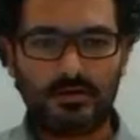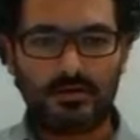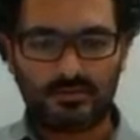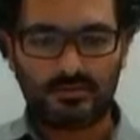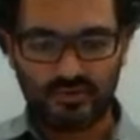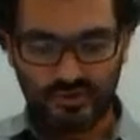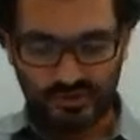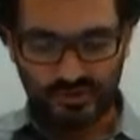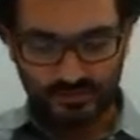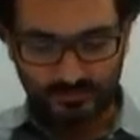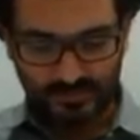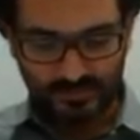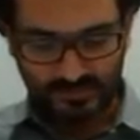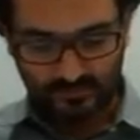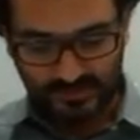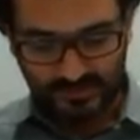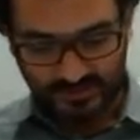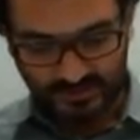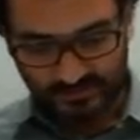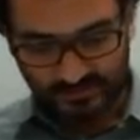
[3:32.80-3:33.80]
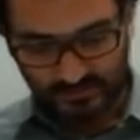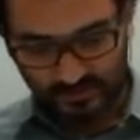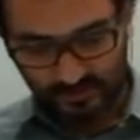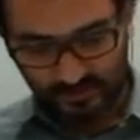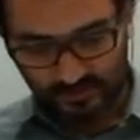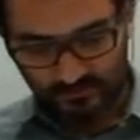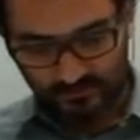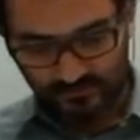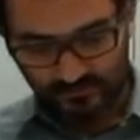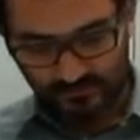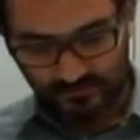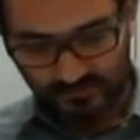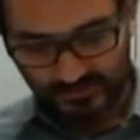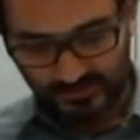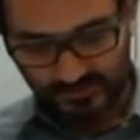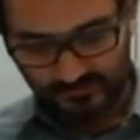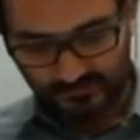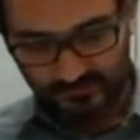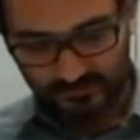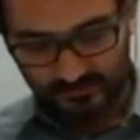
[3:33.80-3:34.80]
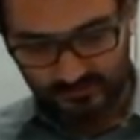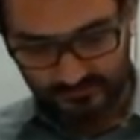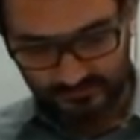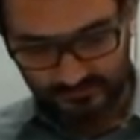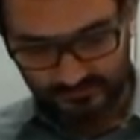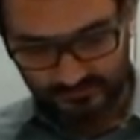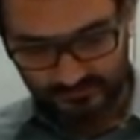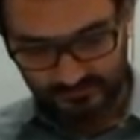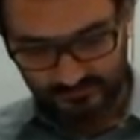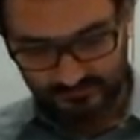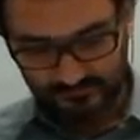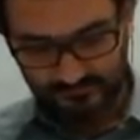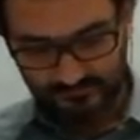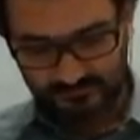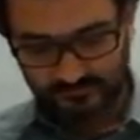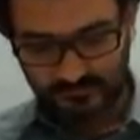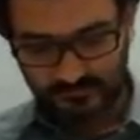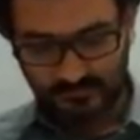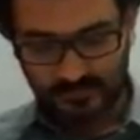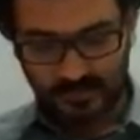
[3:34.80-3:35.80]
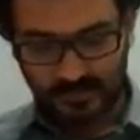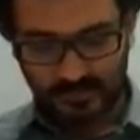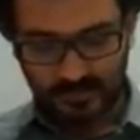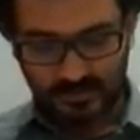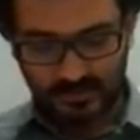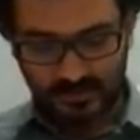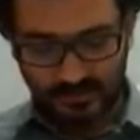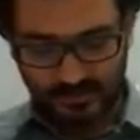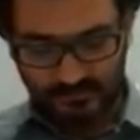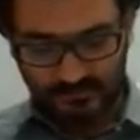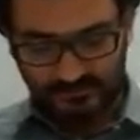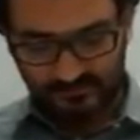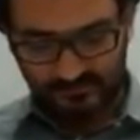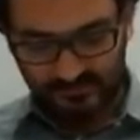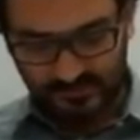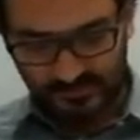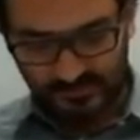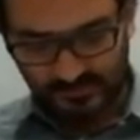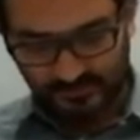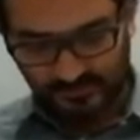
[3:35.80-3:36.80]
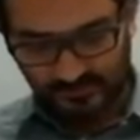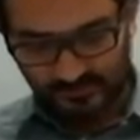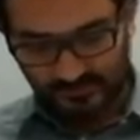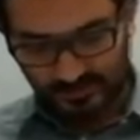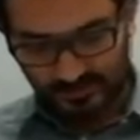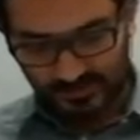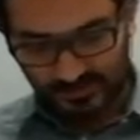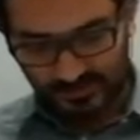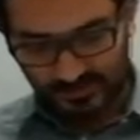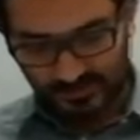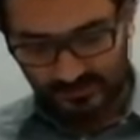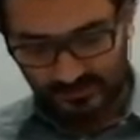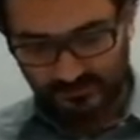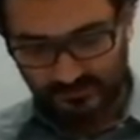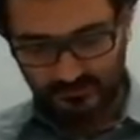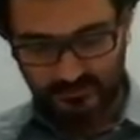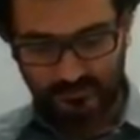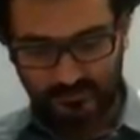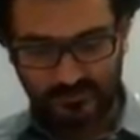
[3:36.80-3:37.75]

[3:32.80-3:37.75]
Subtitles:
GDP will grow forever. If the sign is